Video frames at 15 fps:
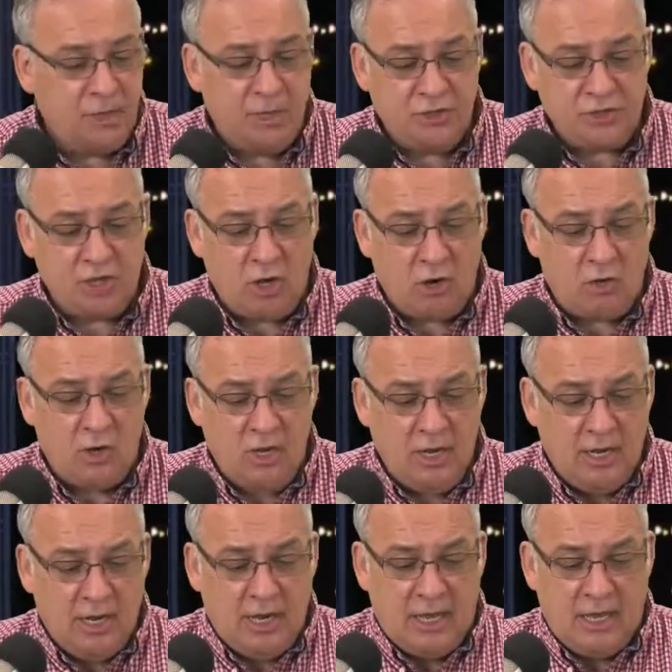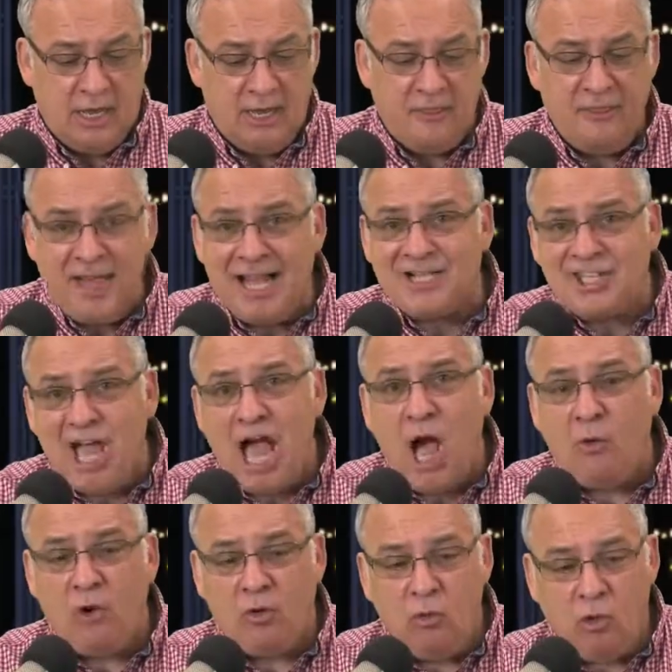So that's
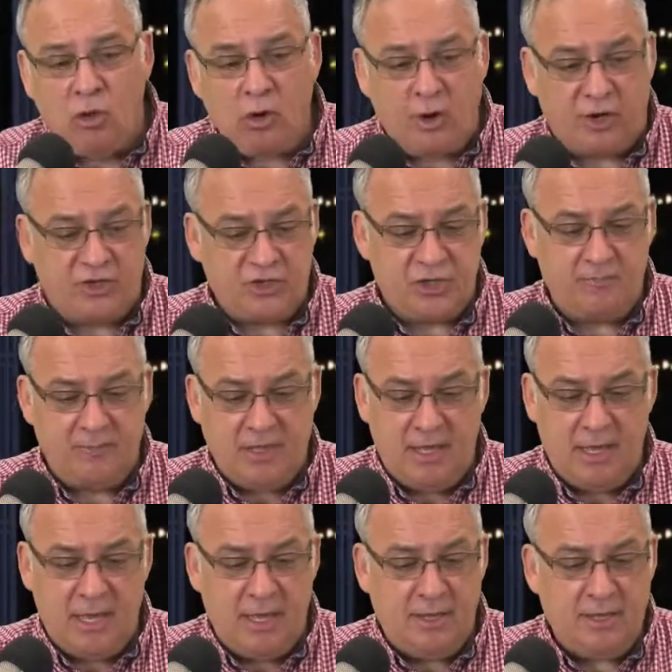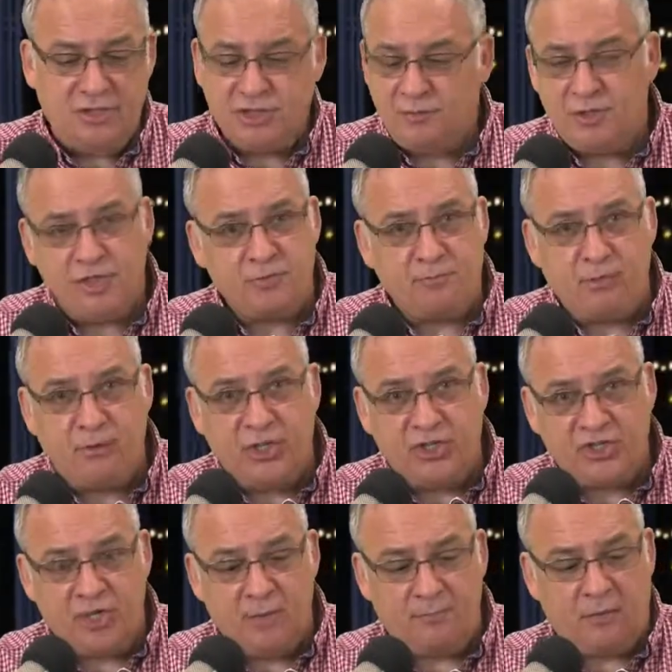how it works, and it's just pretty
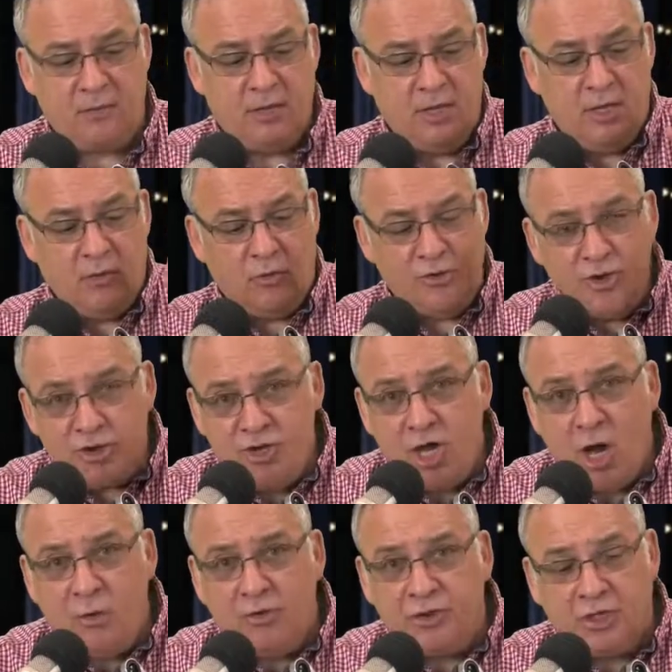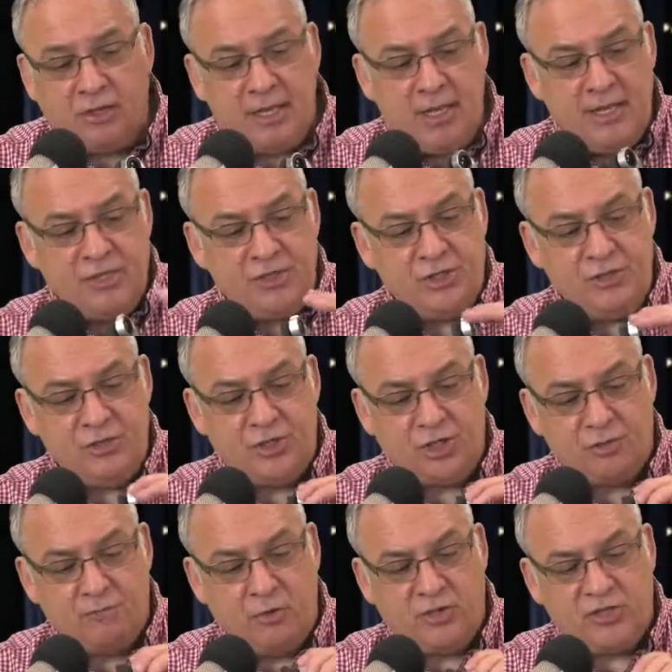simple. When you're done with the lens, you
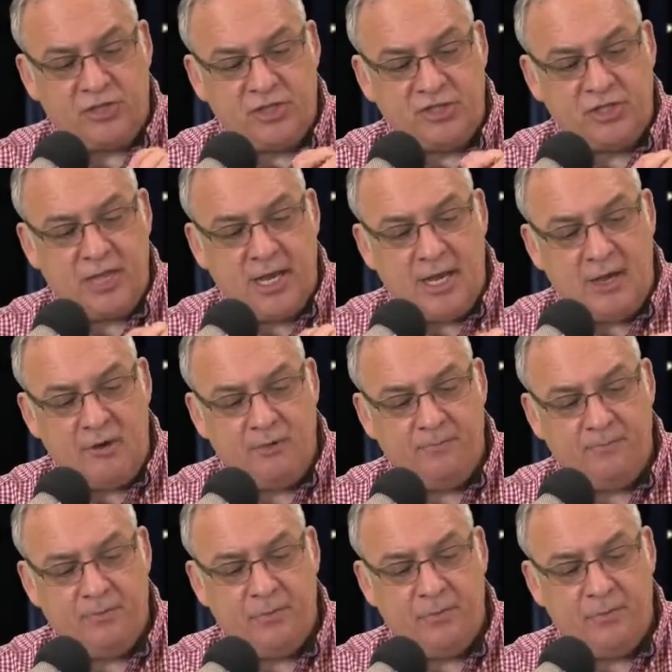just push this down,